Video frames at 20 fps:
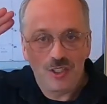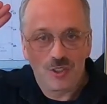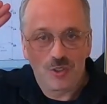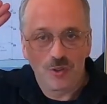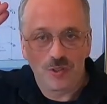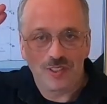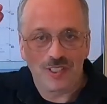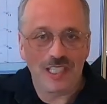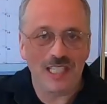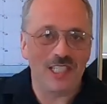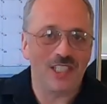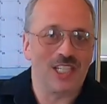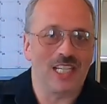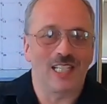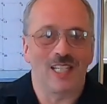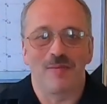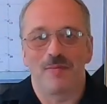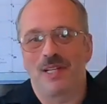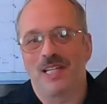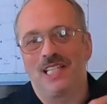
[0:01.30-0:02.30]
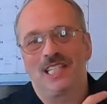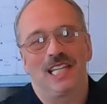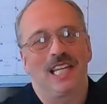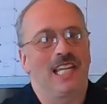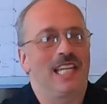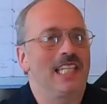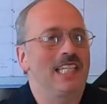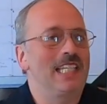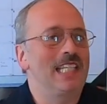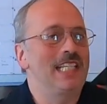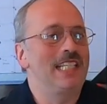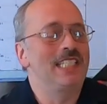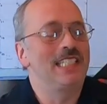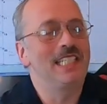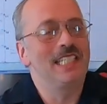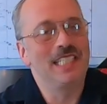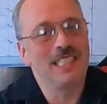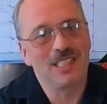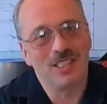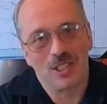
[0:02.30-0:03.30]
Good day, gentlemen and
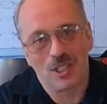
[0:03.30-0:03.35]
ladies.